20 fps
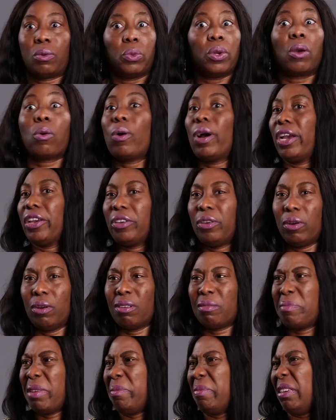We're quite
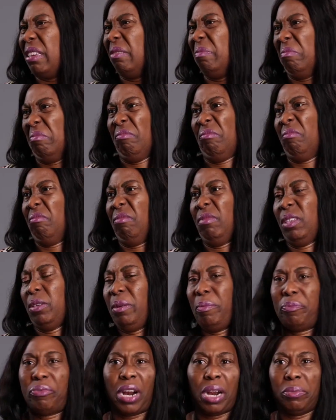young, maybe
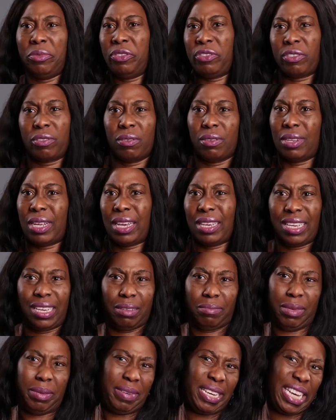in primary school, like
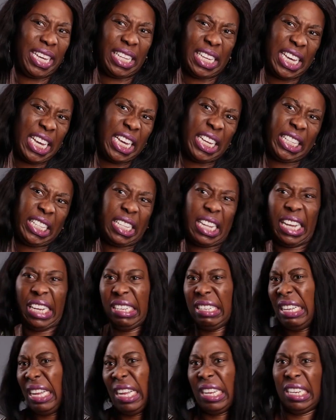maybe 8, 9,
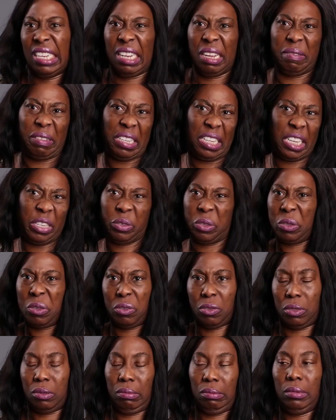10, 11 years old.
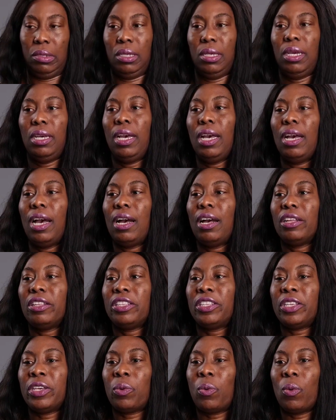So
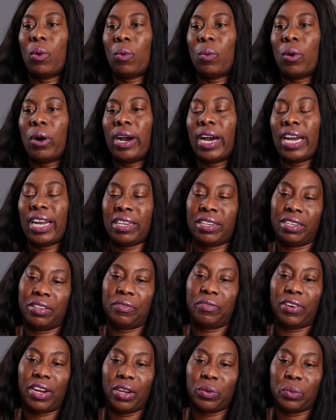what I
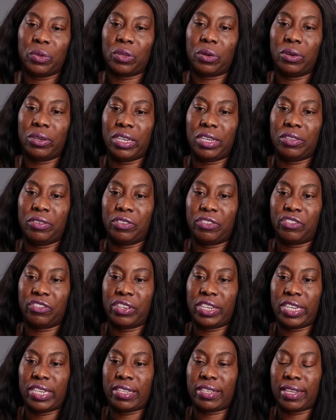identified with oil
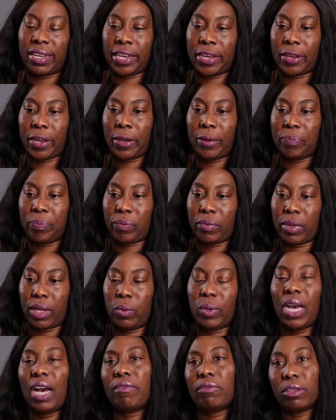industry is like
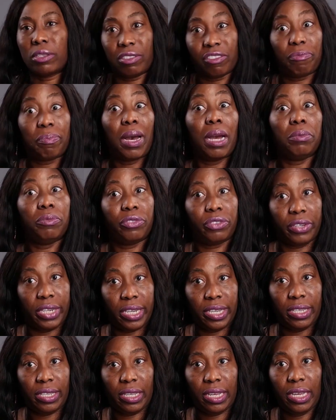we have lots of palm
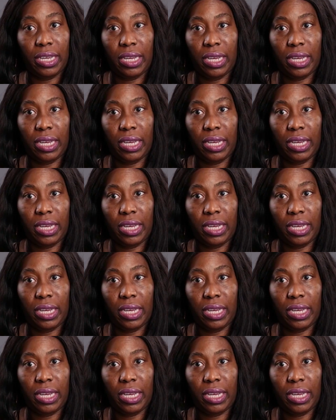trees.